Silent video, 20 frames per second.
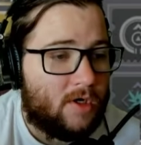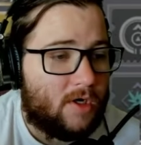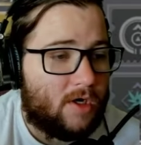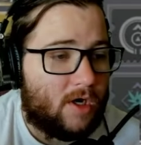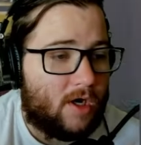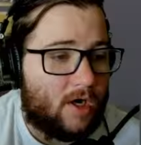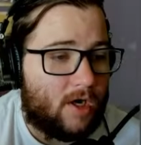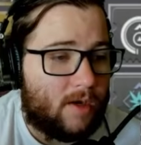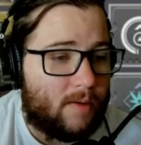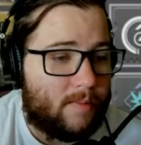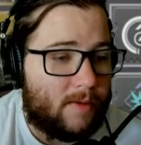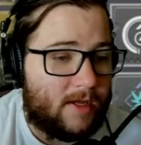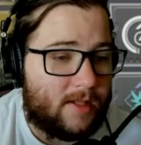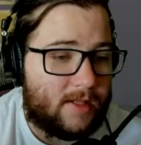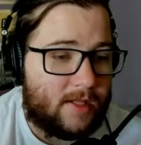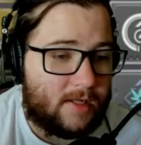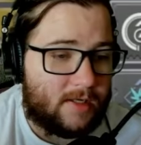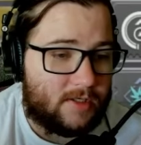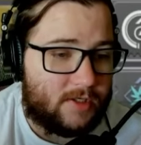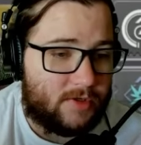And
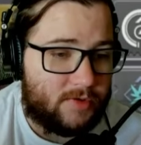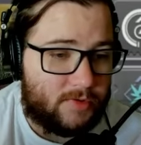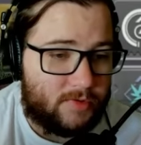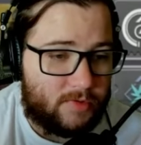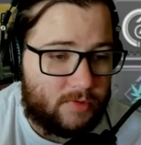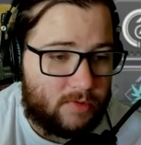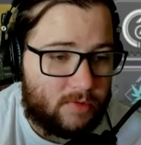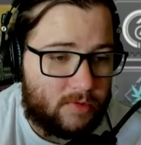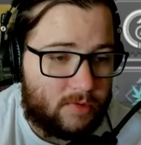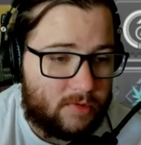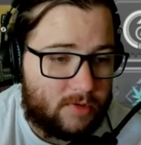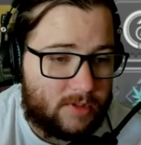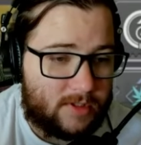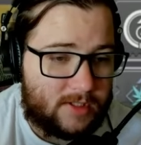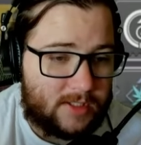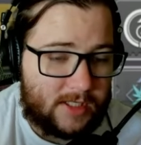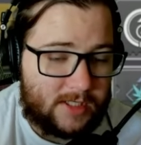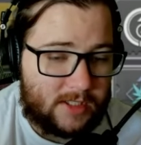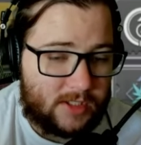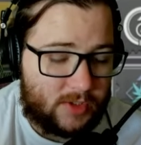then 2
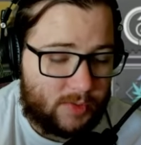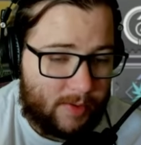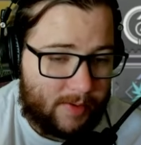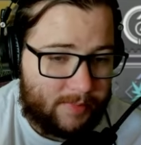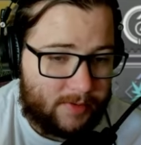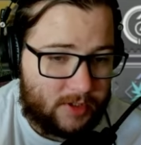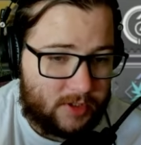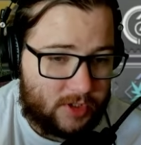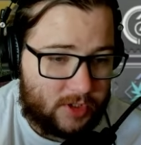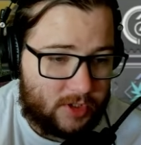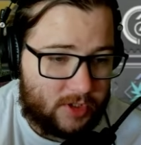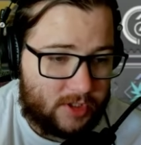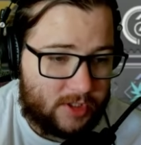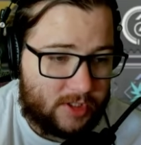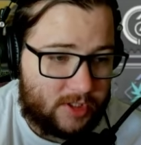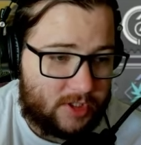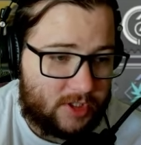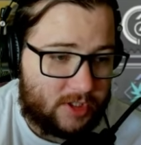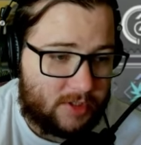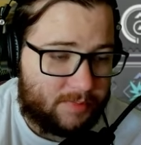stasis weapon
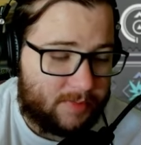surges, just